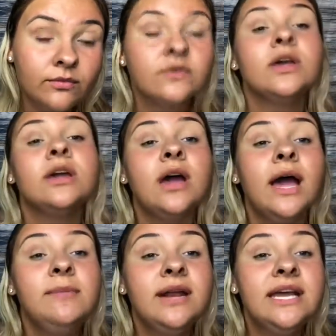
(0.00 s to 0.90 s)
It's like,
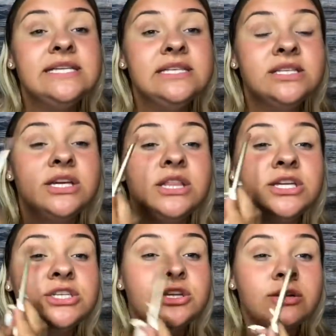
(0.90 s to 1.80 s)
I mean, I guess that's a good
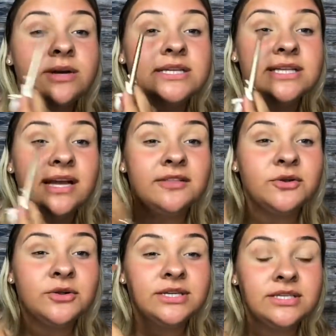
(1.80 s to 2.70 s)
thing to show you guys. Like, I
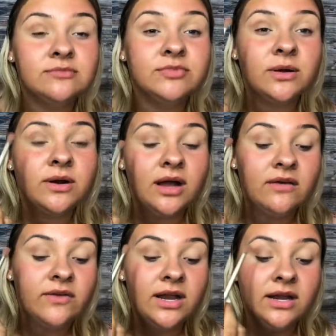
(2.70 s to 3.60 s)
literally didn't blow it
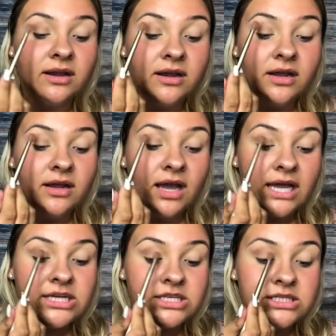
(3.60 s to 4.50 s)
off, and
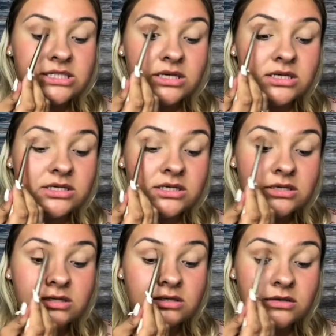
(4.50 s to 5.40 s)
I just
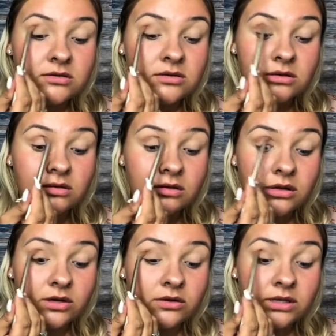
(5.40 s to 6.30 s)

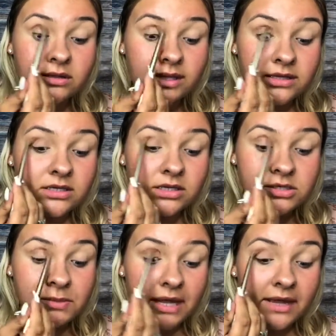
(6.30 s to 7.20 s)
literally lightly
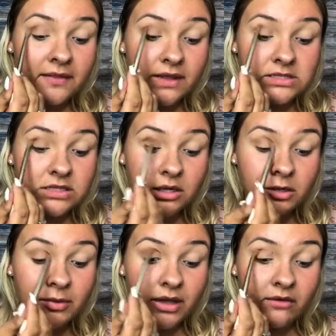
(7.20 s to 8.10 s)
touched my eye, and that's the color
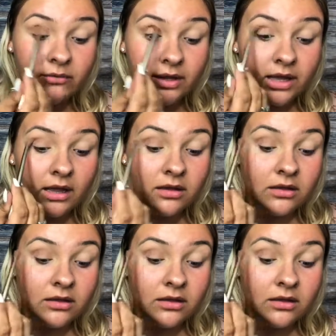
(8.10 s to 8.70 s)
payoff we got.